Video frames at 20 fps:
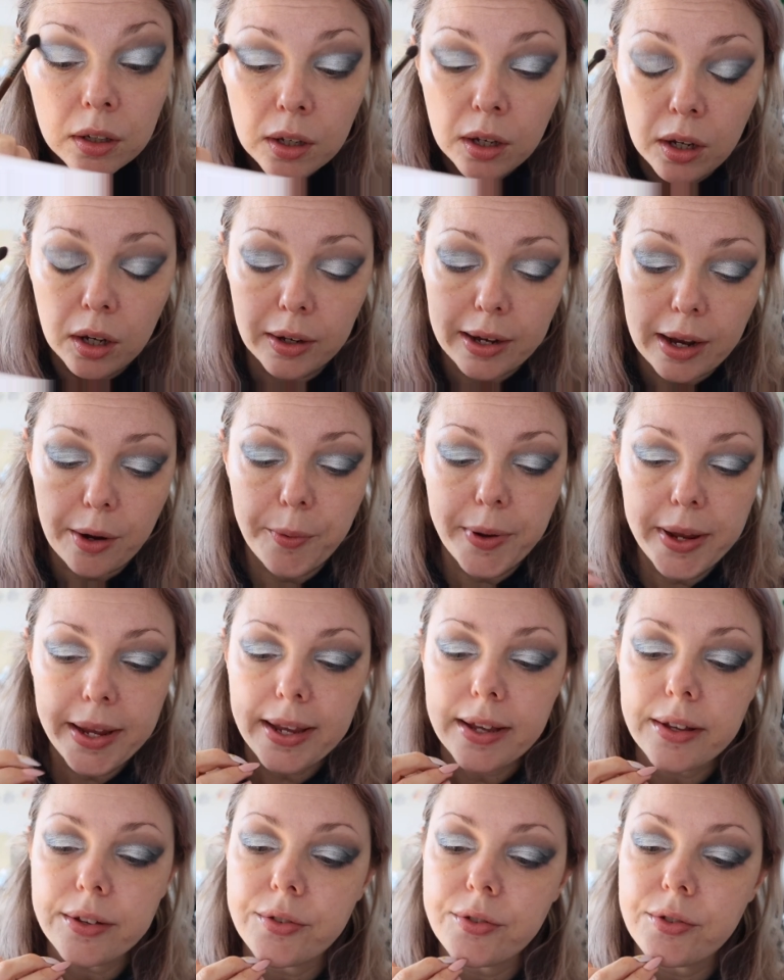Okay, we
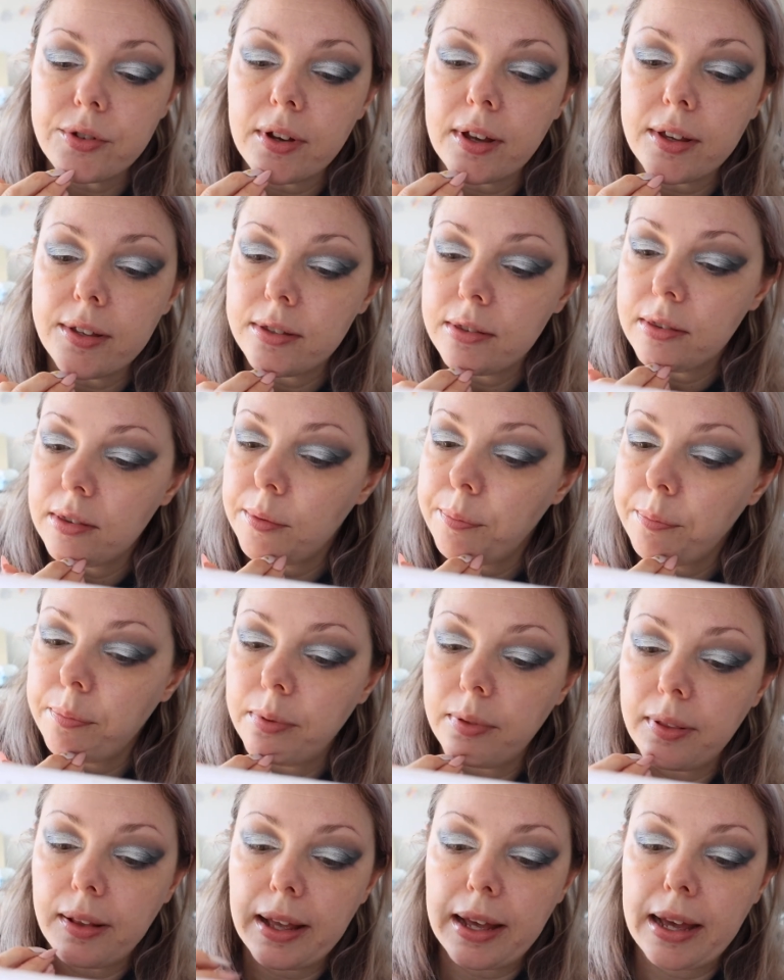can just
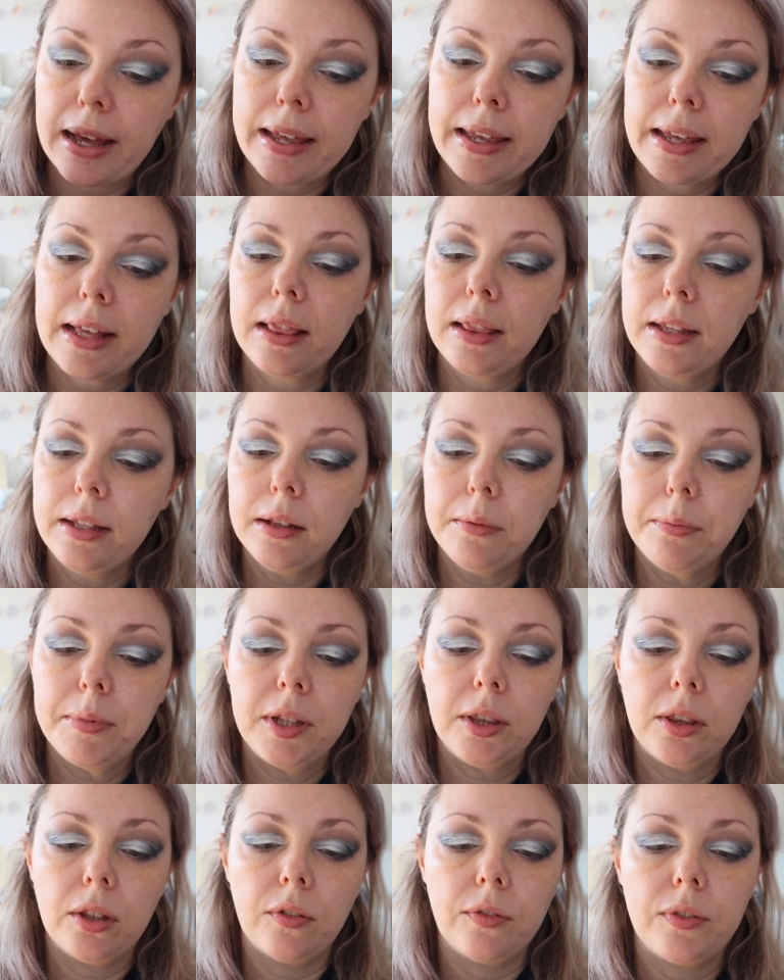apply a little
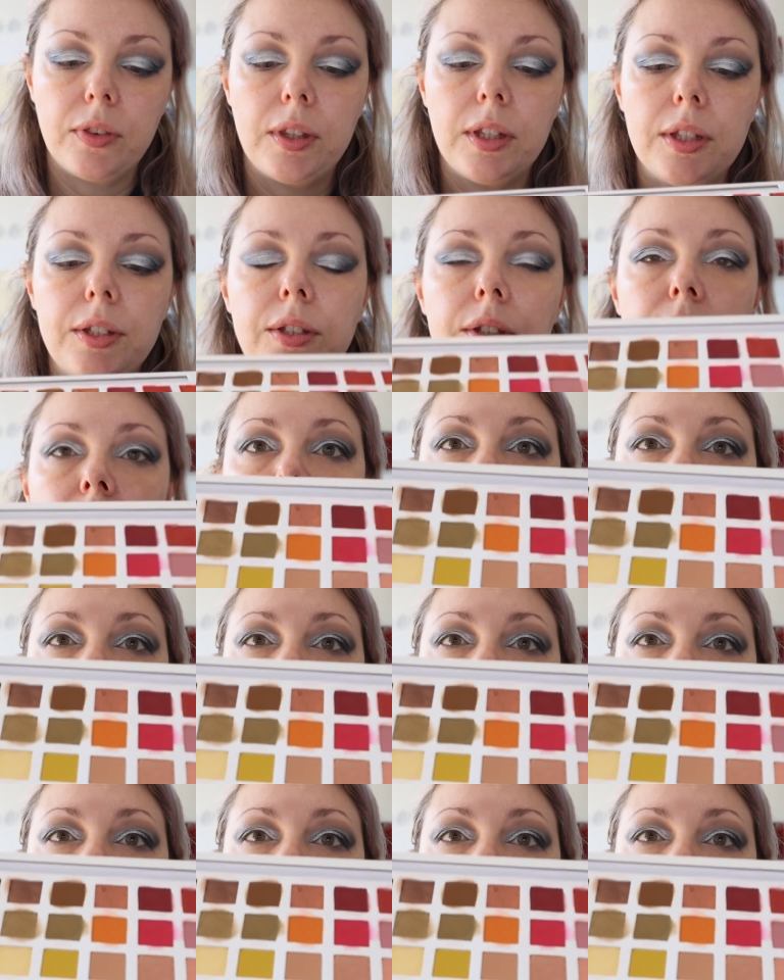bit of this